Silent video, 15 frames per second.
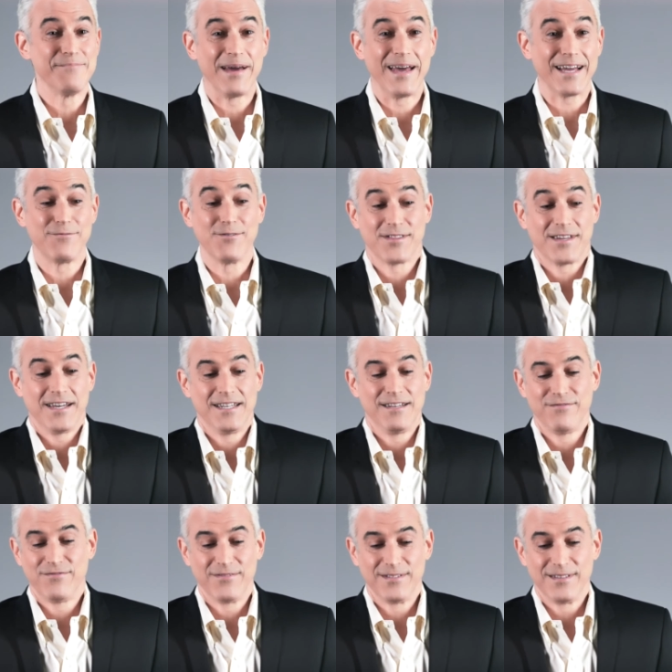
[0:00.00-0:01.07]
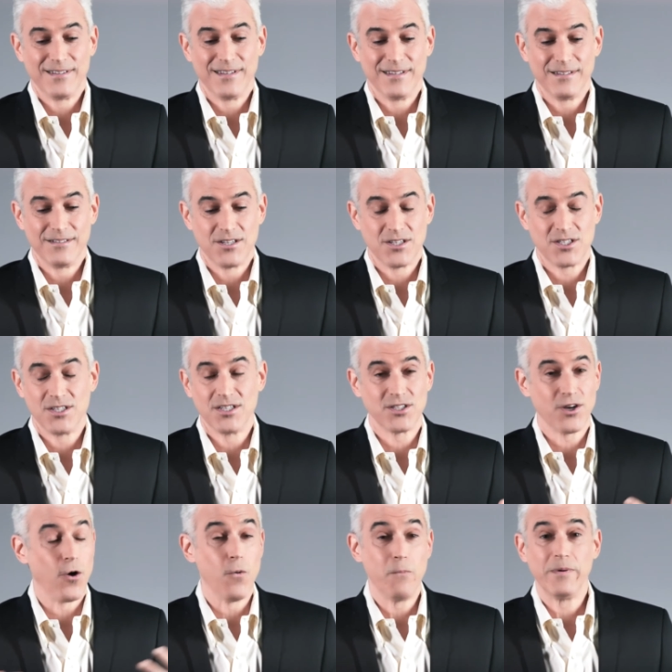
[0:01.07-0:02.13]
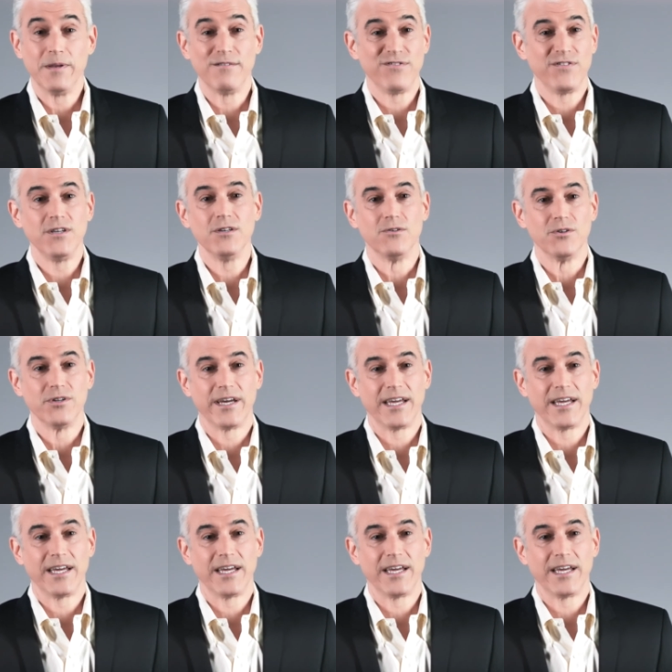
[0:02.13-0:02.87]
back with kind of just this open field.